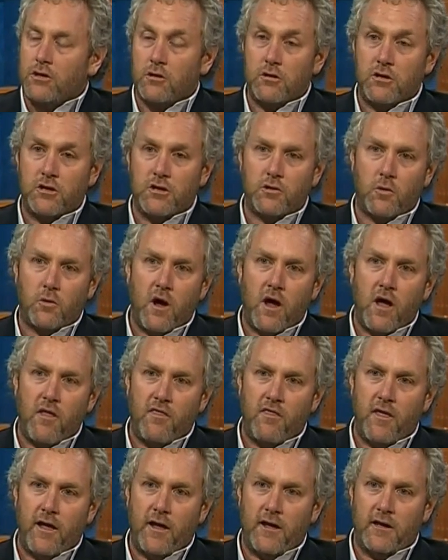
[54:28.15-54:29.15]
Shirley
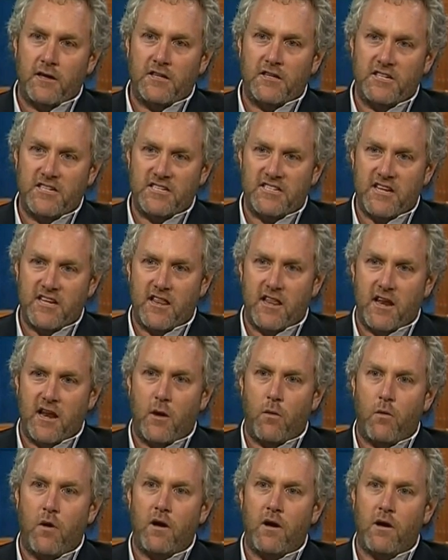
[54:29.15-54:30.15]
Sherrod thing, and she said
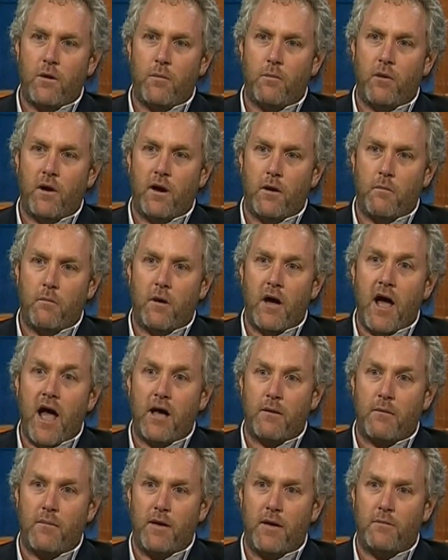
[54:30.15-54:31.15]
that I wanted to bring
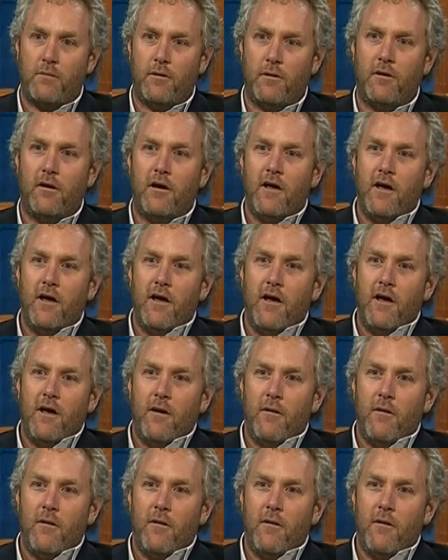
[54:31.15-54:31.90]
black people